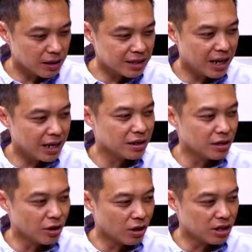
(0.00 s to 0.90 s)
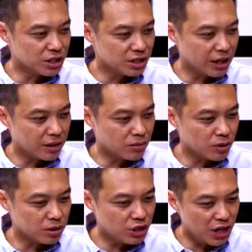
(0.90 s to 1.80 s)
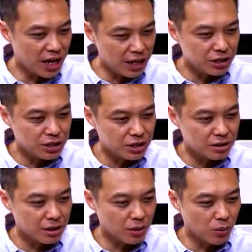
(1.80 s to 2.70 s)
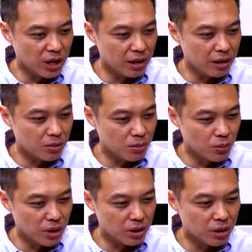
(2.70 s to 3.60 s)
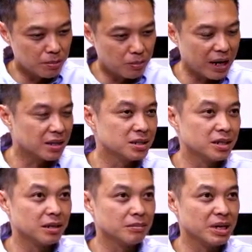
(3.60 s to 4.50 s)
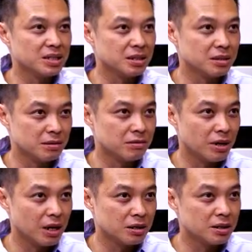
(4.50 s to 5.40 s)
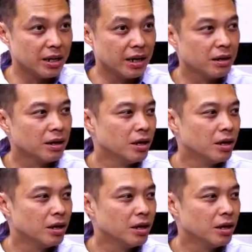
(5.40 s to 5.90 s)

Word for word: attain the knowledge that would change the way we're practicing medicine uh, today.